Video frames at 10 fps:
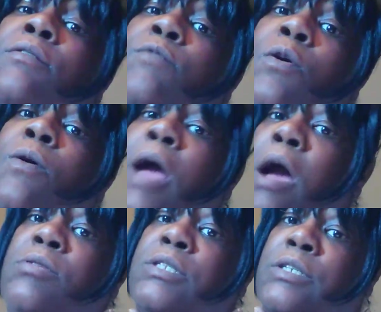the wrong
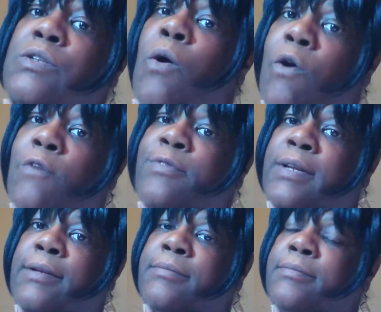houses
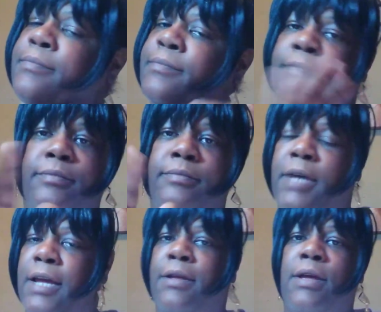often.
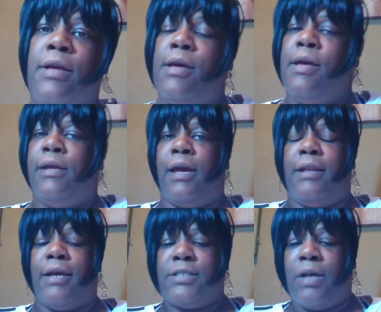But
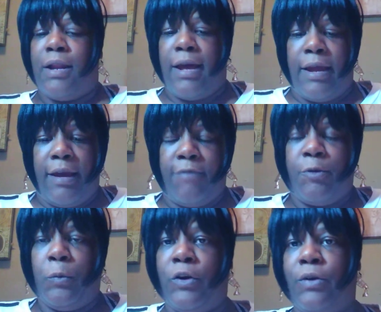yeah, that's all I have
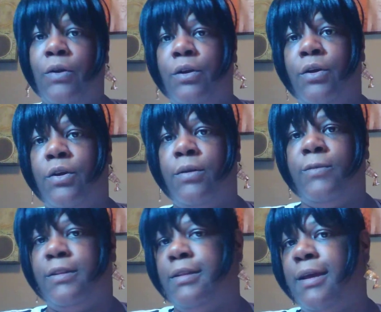for word on the
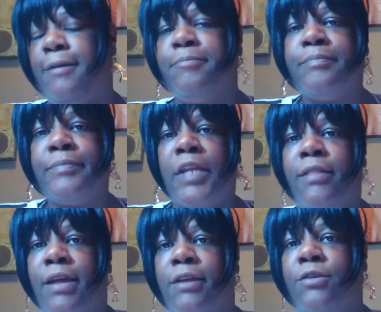curve today.
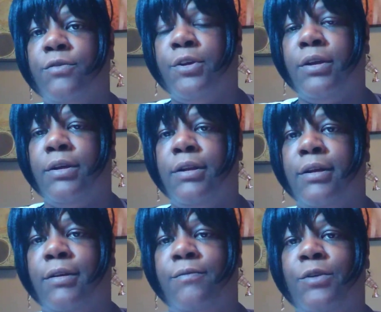Thank you for your
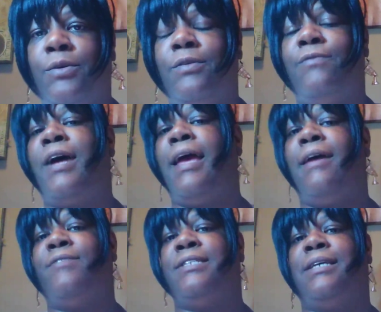click and view. And if I
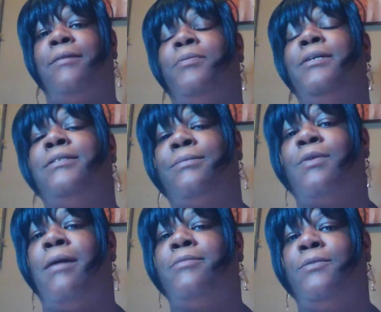haven't said it, please
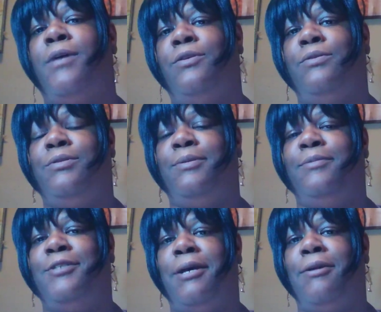subscribe to my
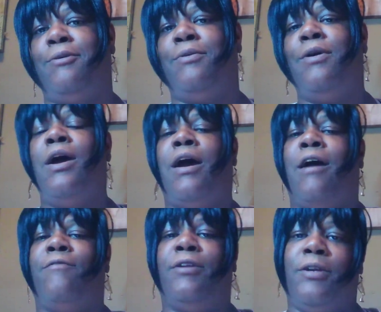YouTube channel.
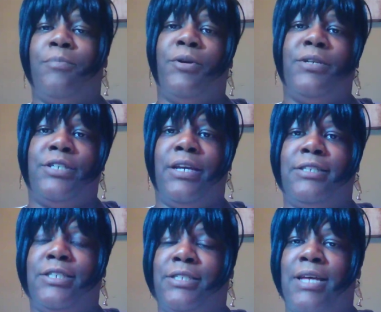I really
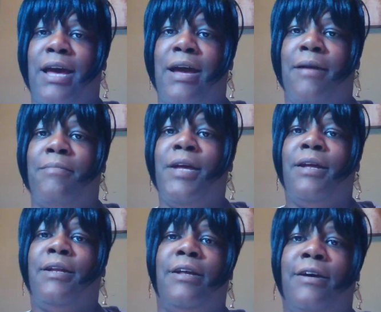appreciate your time.
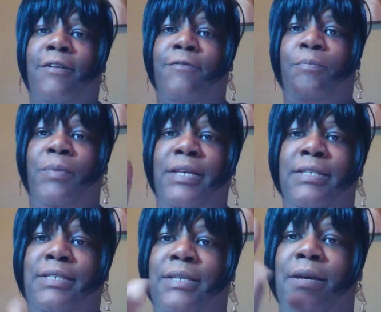Love,
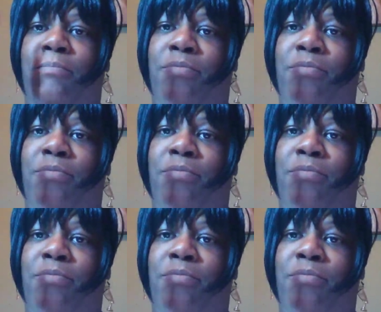peace, and